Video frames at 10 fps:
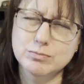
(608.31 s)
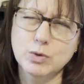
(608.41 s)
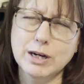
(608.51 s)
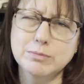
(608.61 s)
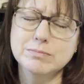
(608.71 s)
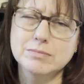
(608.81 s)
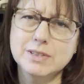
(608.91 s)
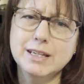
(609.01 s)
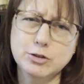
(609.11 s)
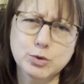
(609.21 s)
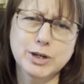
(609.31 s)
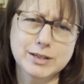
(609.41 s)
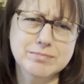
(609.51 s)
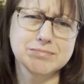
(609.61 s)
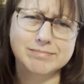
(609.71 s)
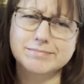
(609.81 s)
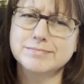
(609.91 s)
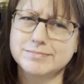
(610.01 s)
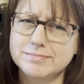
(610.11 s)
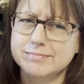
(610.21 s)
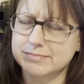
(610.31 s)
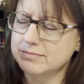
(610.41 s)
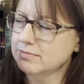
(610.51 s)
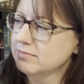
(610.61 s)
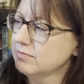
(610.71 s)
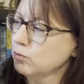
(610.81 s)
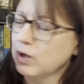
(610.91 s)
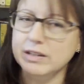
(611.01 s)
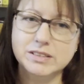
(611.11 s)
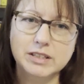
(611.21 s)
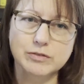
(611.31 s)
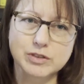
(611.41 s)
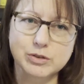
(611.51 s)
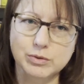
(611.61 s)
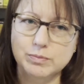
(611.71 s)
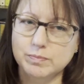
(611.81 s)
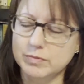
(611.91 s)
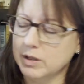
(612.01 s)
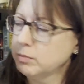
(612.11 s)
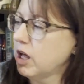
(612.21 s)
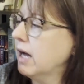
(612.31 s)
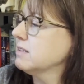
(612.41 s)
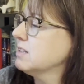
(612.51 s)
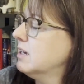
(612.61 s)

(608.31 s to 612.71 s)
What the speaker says: Well, enjoyed relative to the plot.